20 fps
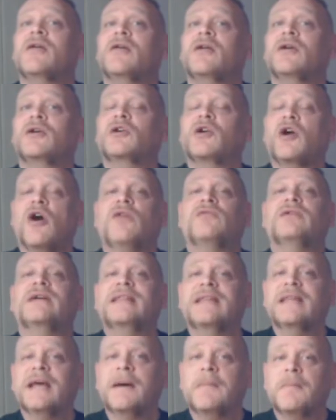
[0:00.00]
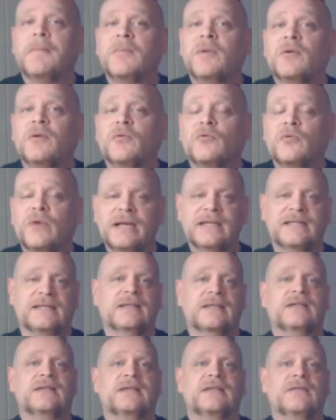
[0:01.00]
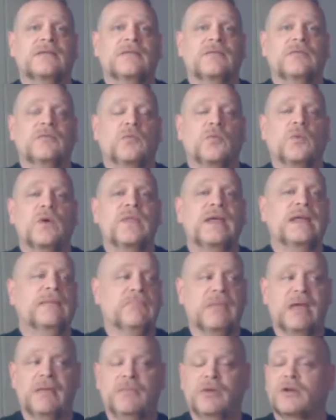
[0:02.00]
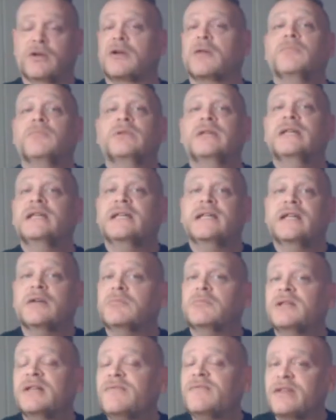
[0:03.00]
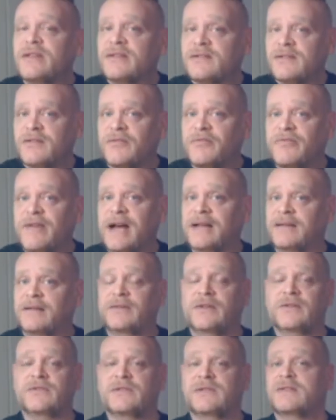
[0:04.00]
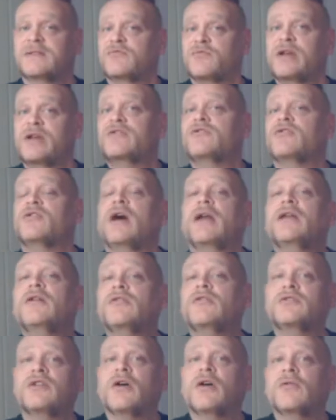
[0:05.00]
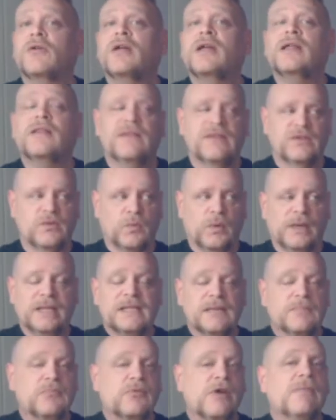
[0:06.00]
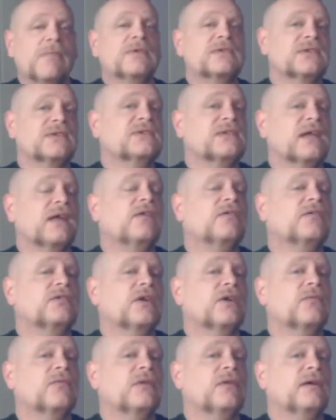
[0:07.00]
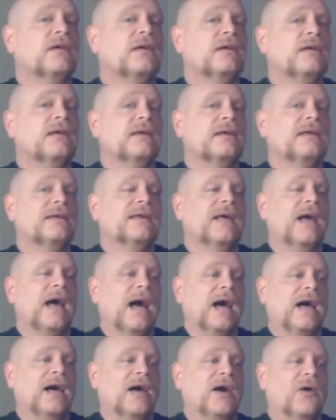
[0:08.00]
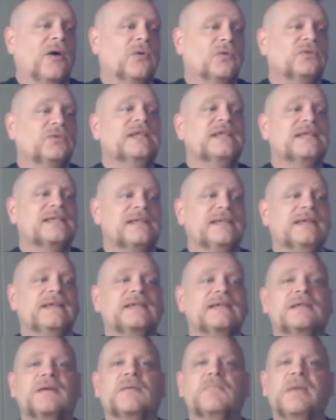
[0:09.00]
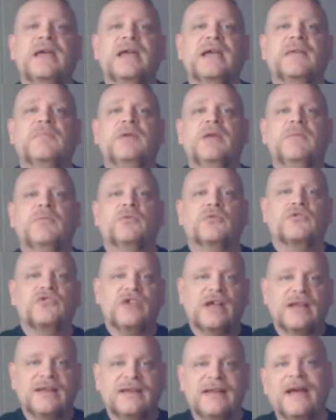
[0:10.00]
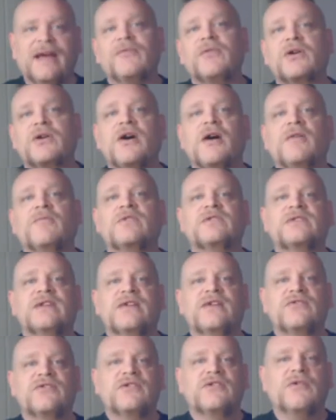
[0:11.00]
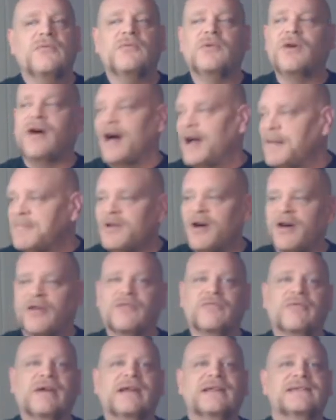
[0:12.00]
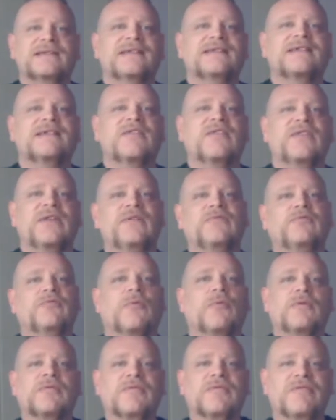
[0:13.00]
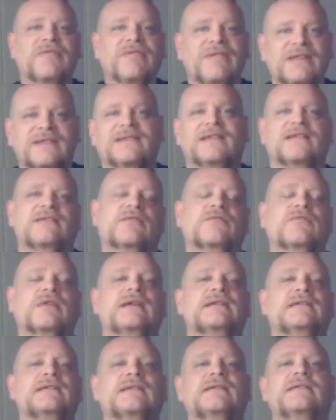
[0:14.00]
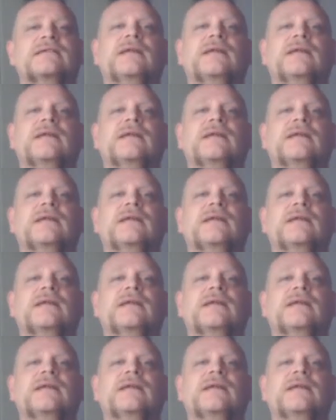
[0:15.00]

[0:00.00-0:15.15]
calling them racists when they maybe are completely oblivious of the fact that there's this racial undertone, this white supremacist undertone, only seeks to make people shut down the conversation and go, well, I'm not a racist, therefore this isn't racist.